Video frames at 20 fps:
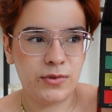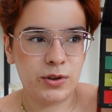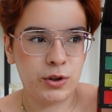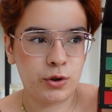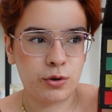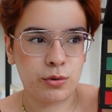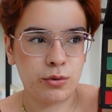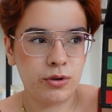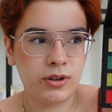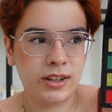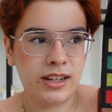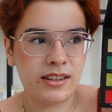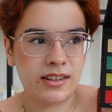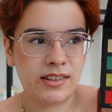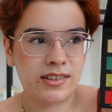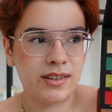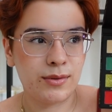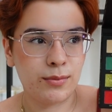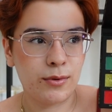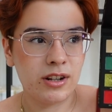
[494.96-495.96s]
truly
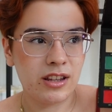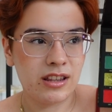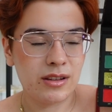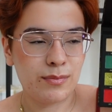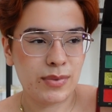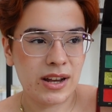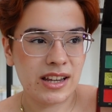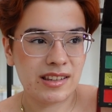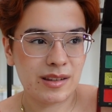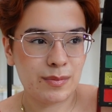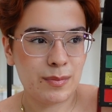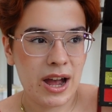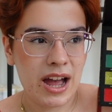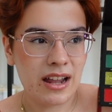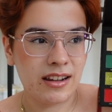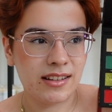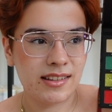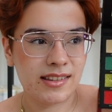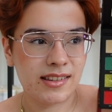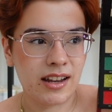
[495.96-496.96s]
this is one of the best
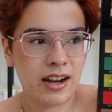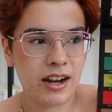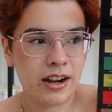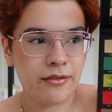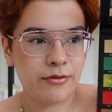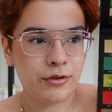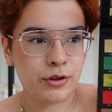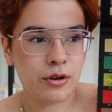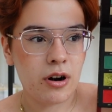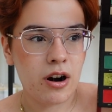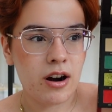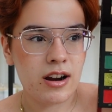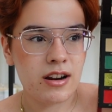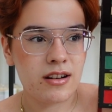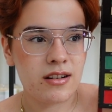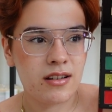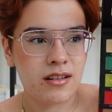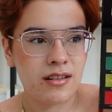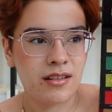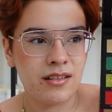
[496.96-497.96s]
palettes that I have
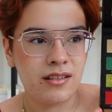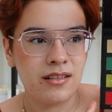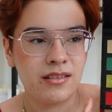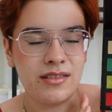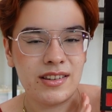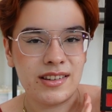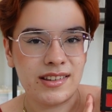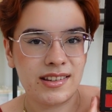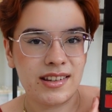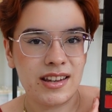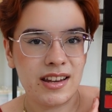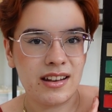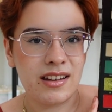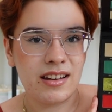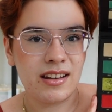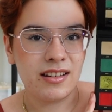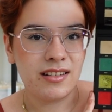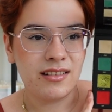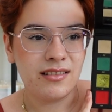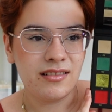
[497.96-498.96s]
tried this
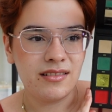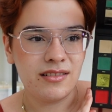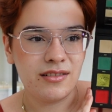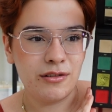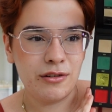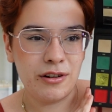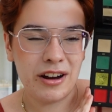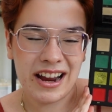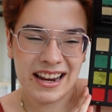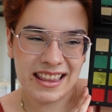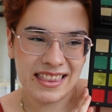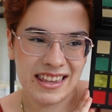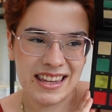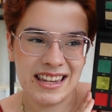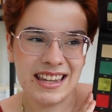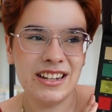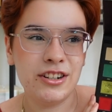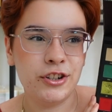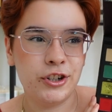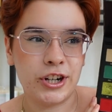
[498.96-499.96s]
year. I
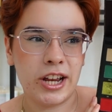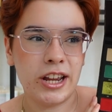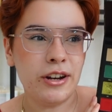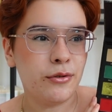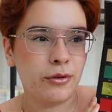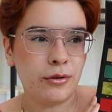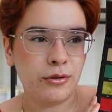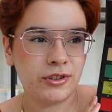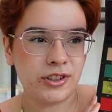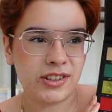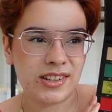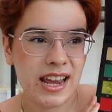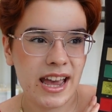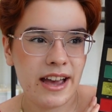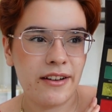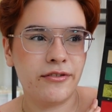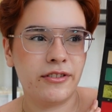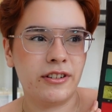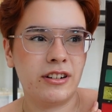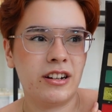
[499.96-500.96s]
think in general, just
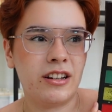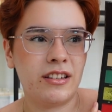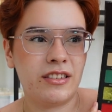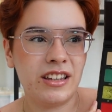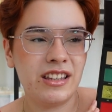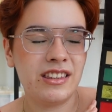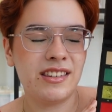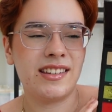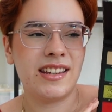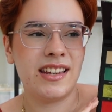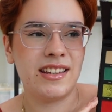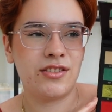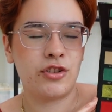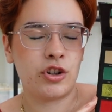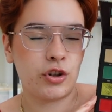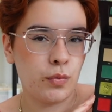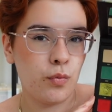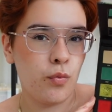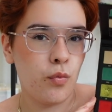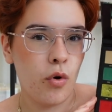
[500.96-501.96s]
ever. I think this is
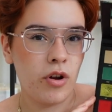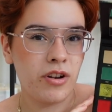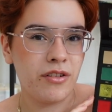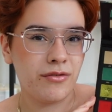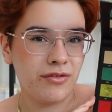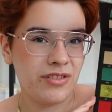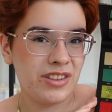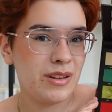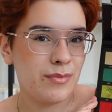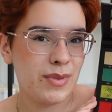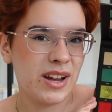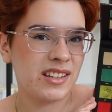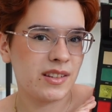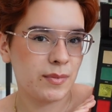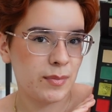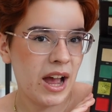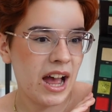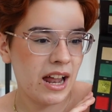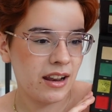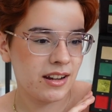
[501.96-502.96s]
just one of the
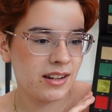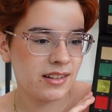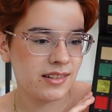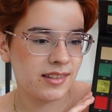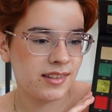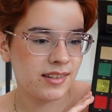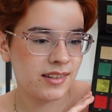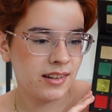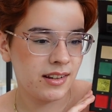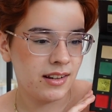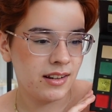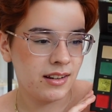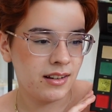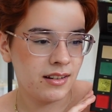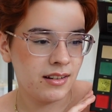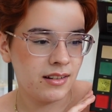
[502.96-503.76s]
best palettes